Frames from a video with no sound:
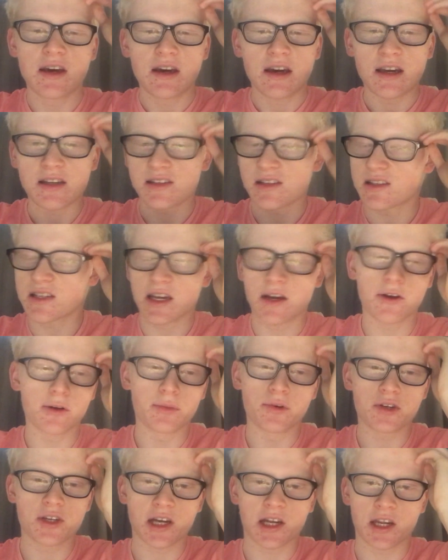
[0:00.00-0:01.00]
It's a
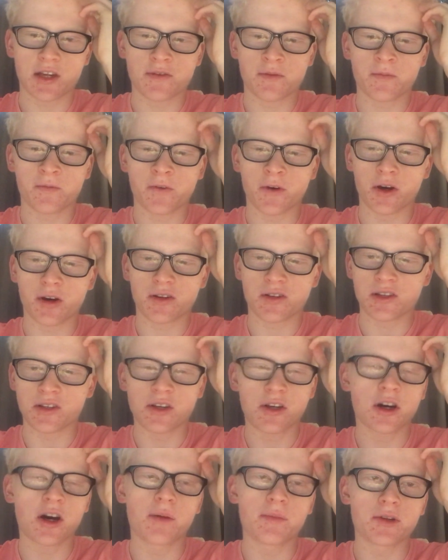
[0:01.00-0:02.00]
terrible challenge from Ferguson. You
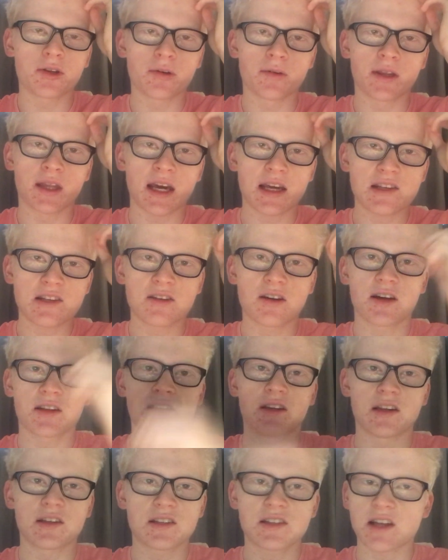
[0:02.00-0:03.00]
can't be doing that,
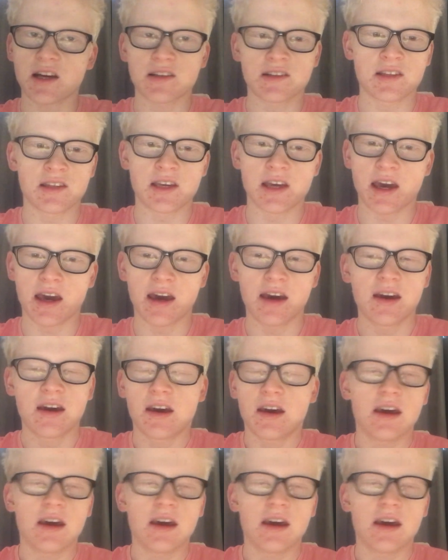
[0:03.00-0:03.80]
sliding in studs in the air.